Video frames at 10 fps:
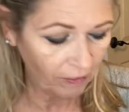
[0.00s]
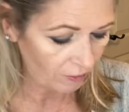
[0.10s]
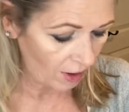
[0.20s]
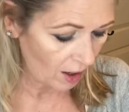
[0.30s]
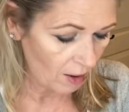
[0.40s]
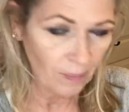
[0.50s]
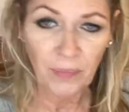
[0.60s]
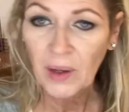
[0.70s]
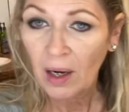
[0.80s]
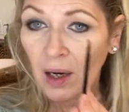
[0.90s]

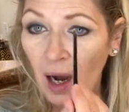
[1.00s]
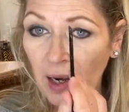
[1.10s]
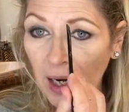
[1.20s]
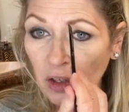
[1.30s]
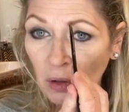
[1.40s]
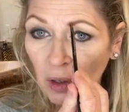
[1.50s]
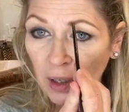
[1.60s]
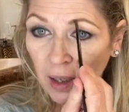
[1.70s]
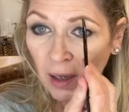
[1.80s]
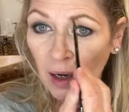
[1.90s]
a natural
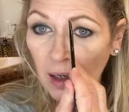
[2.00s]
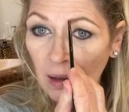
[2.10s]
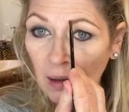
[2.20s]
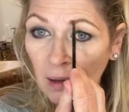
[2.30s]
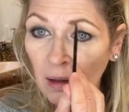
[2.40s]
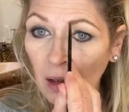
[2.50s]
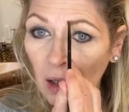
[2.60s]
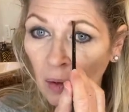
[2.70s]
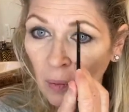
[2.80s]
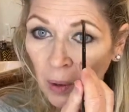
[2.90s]
looking, not,
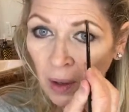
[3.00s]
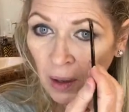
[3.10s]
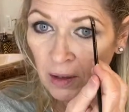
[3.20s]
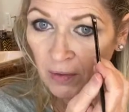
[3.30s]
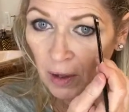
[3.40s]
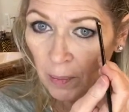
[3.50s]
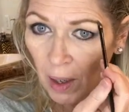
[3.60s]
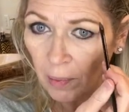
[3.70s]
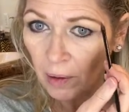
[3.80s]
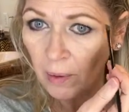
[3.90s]
it's very
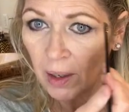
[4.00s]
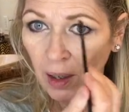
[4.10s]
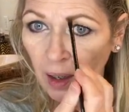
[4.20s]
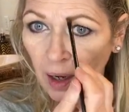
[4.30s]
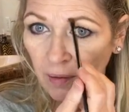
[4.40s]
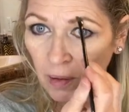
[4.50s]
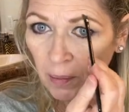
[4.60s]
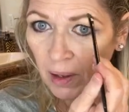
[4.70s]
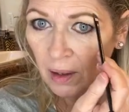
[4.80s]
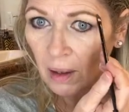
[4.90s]
popular right now to have the
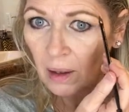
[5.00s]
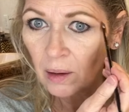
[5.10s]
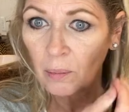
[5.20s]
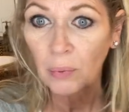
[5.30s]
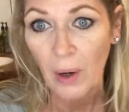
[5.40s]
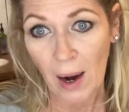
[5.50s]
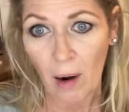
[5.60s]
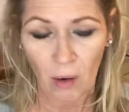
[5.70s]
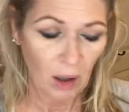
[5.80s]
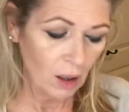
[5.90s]
big
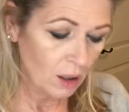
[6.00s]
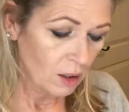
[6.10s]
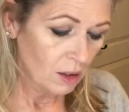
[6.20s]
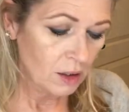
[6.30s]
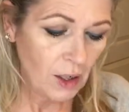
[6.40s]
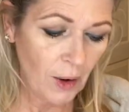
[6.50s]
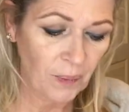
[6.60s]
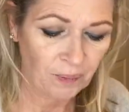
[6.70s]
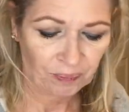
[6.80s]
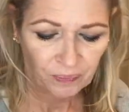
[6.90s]
brow. So,
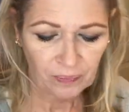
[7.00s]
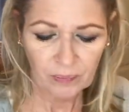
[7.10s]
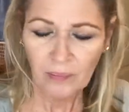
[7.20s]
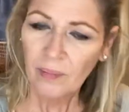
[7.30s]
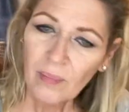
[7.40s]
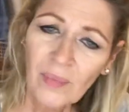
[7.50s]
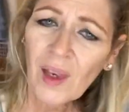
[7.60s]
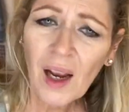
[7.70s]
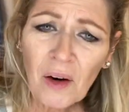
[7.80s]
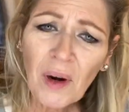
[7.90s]

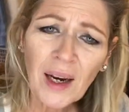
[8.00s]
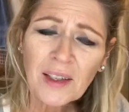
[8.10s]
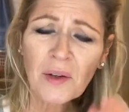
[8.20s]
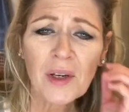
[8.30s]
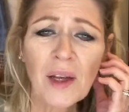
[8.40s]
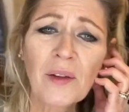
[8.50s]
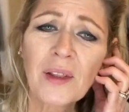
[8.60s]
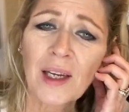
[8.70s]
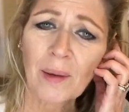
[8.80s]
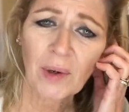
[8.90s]
all right, so another
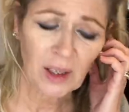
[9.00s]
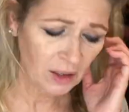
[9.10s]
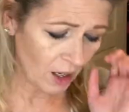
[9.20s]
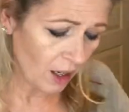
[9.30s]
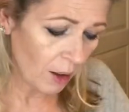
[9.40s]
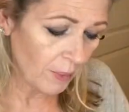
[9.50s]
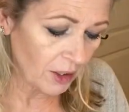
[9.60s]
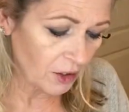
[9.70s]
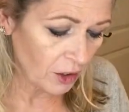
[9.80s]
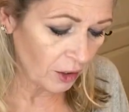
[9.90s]
thing I'm going to
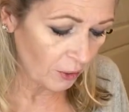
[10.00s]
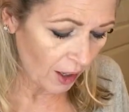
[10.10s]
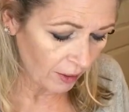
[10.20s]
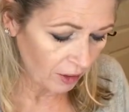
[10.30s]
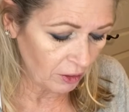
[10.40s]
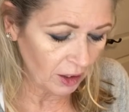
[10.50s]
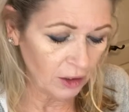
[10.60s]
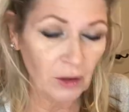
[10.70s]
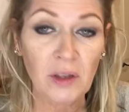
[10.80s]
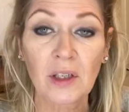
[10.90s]
show you how that you can
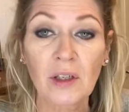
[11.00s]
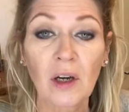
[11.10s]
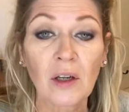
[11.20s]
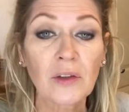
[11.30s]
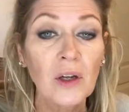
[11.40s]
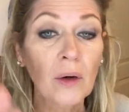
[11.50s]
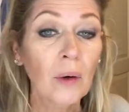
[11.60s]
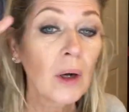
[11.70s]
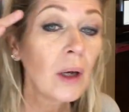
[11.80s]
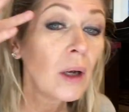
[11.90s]
use this also
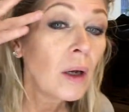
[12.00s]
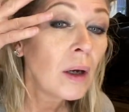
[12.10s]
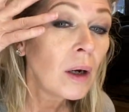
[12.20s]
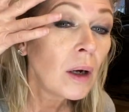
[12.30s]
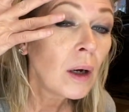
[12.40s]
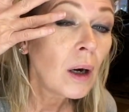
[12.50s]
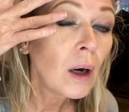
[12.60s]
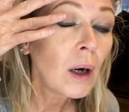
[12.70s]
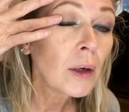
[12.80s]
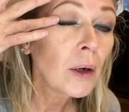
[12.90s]

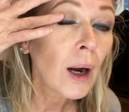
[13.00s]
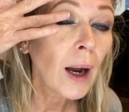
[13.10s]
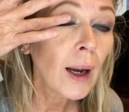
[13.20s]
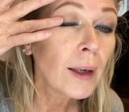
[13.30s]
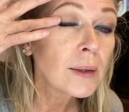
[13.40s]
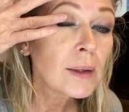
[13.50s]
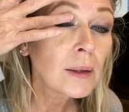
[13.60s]
on your eyes